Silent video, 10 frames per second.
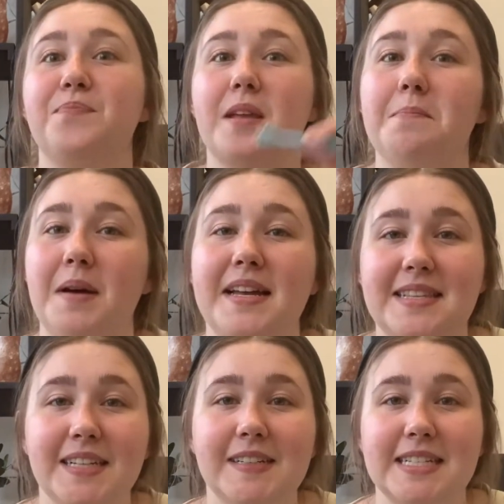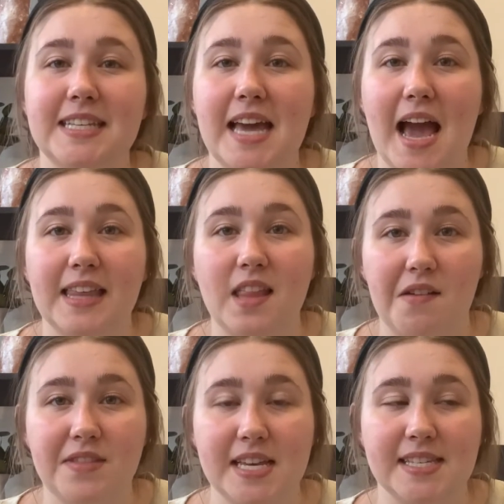But seriously, I
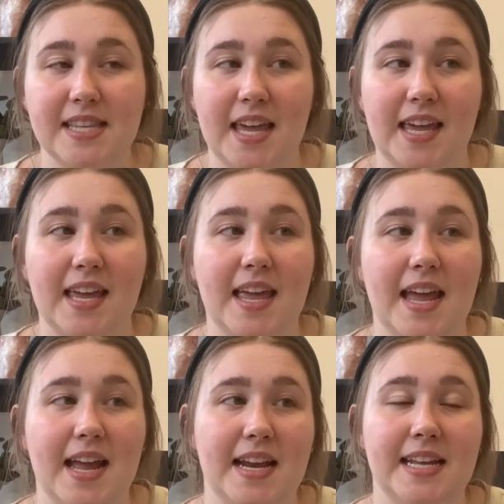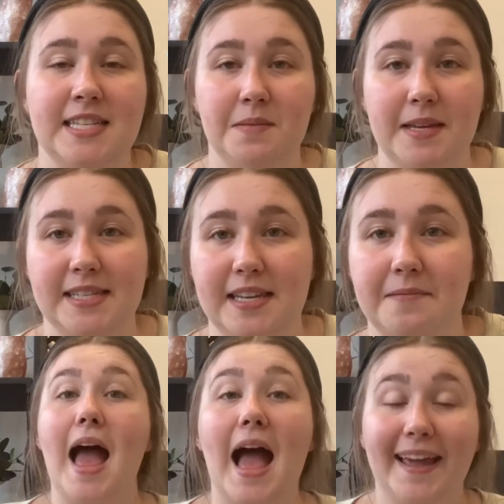love this thing and it's amazing.
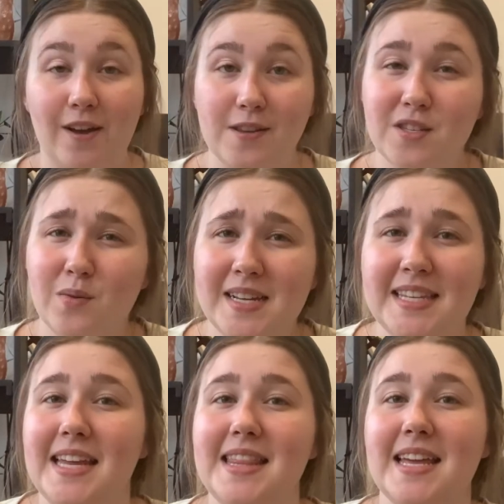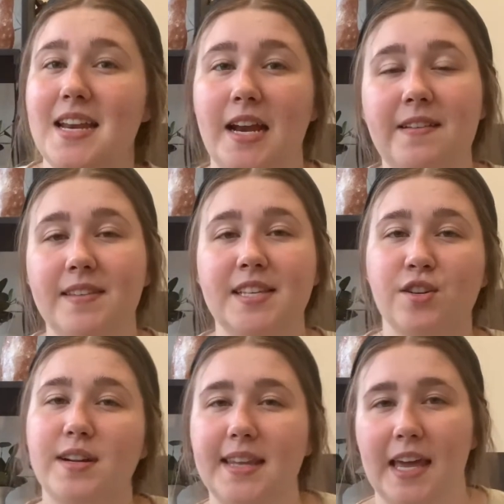I also want to say that none of these
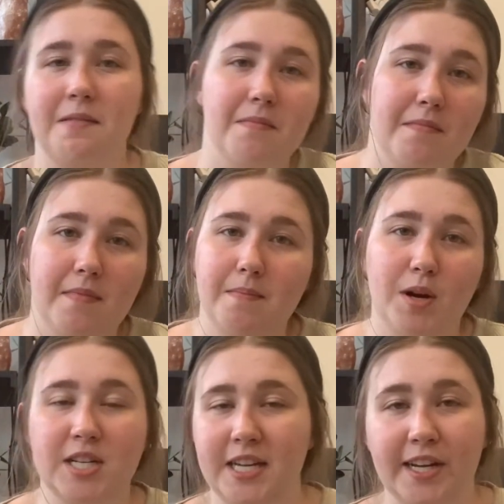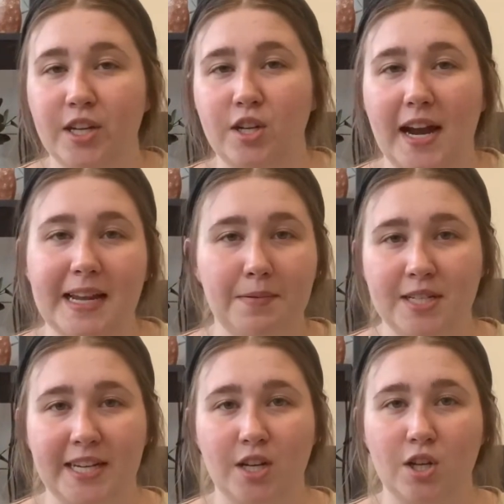are in like any
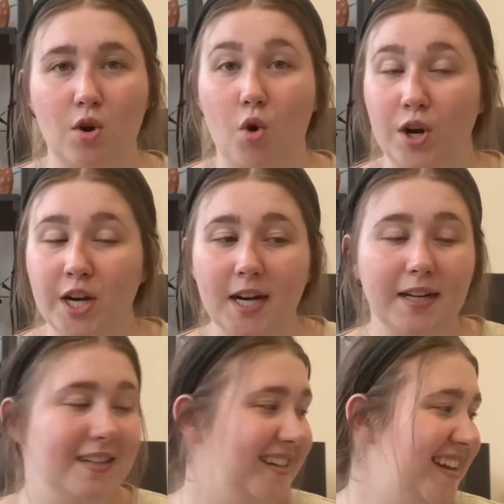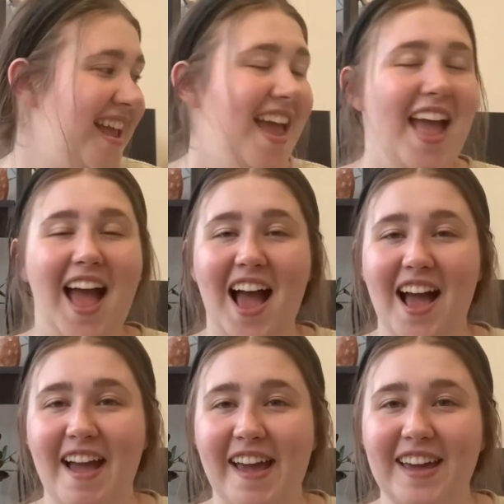particular order.
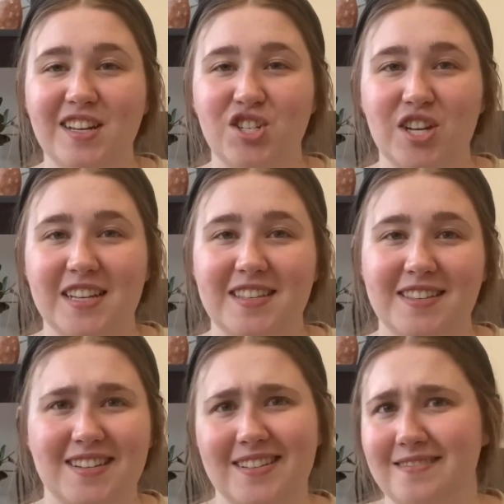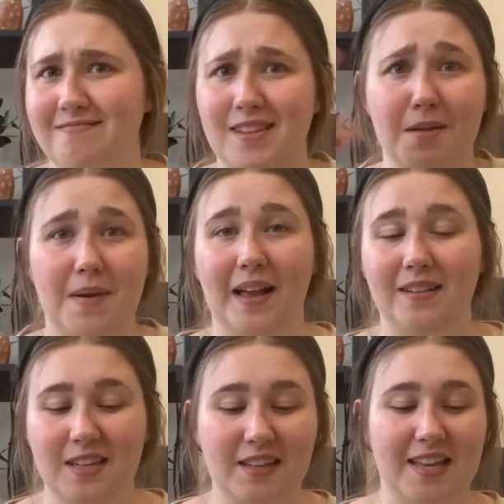I just
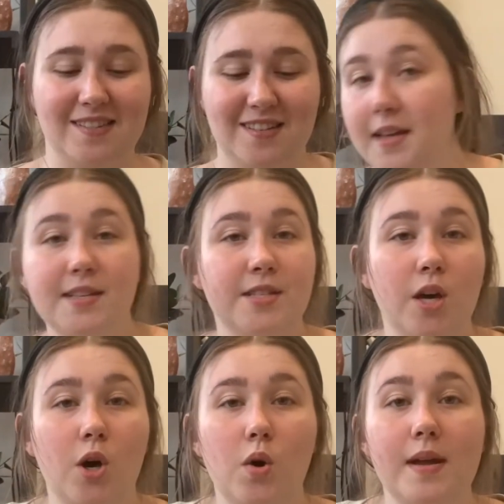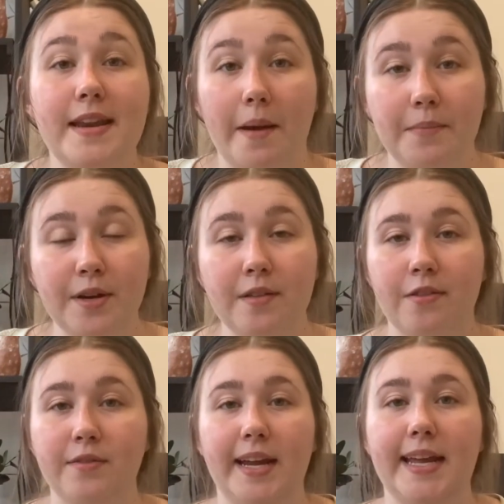compiled the list. So number
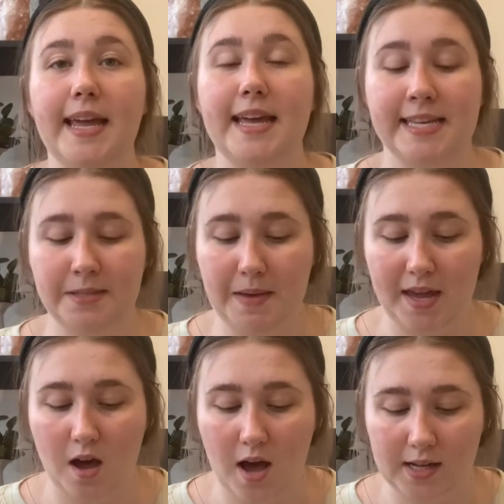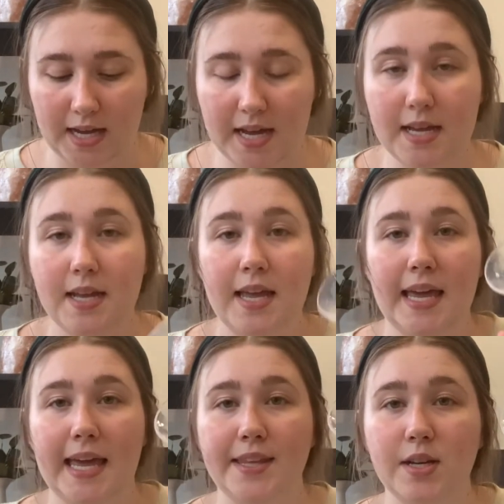3 is my Haaka.
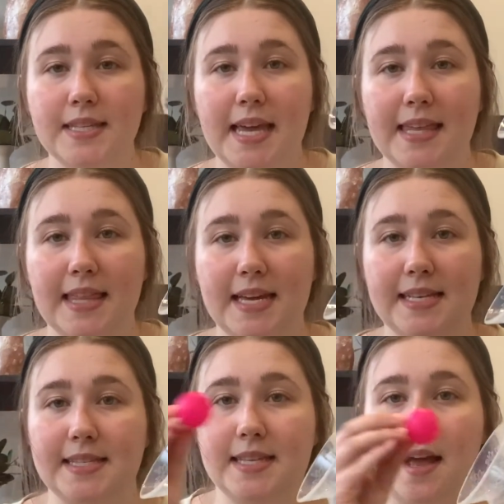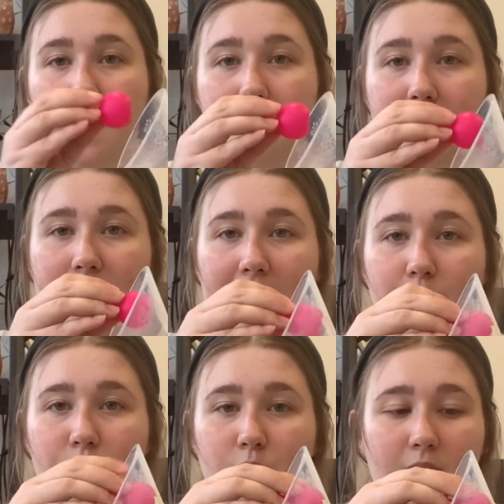It looks like this. It came
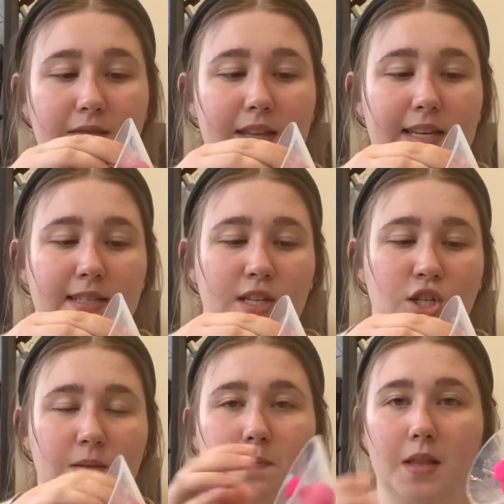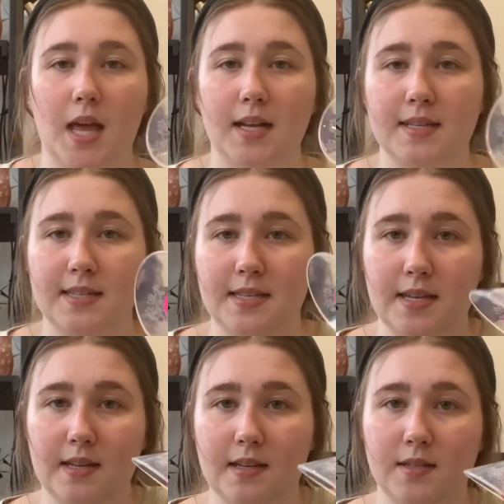with one of these that just plugs
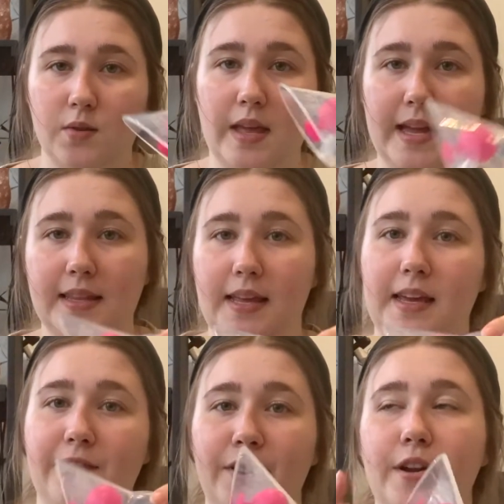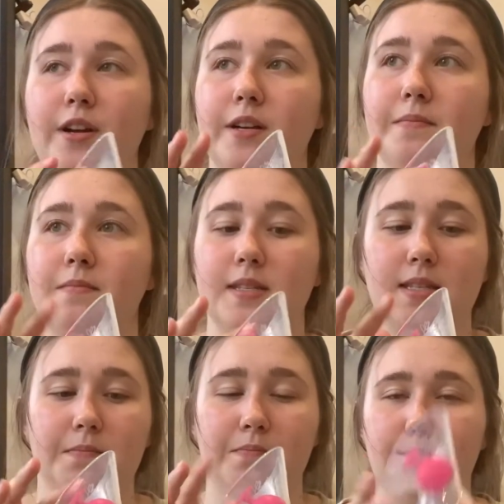so that like if you're
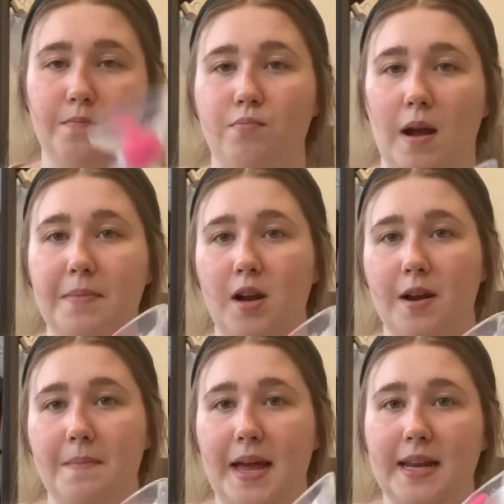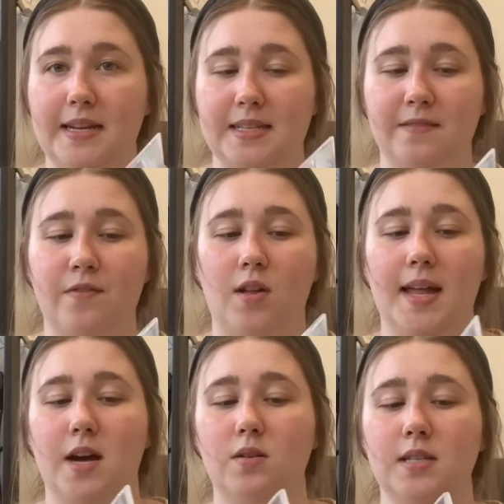propping on a bed, it doesn't fall
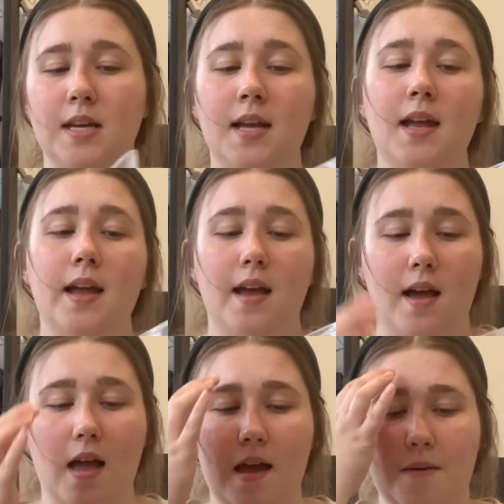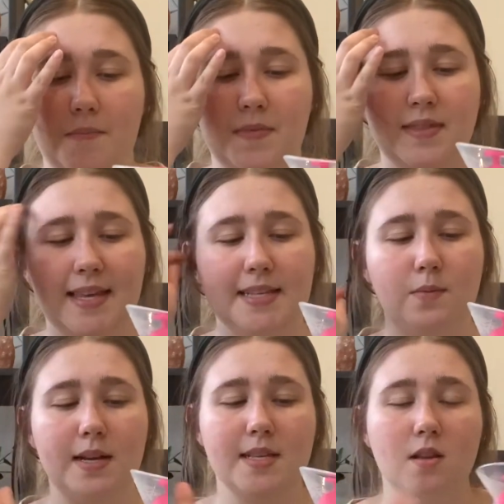out. This
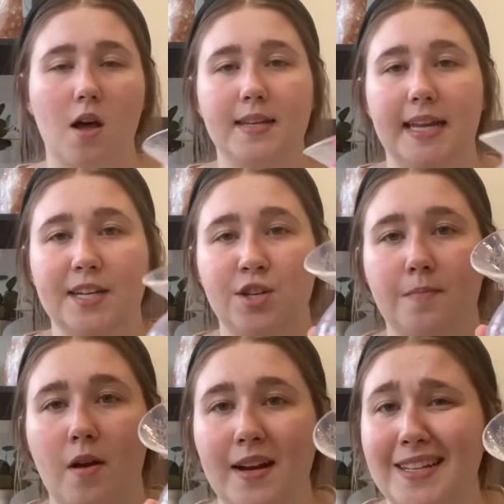one is called NatureBond.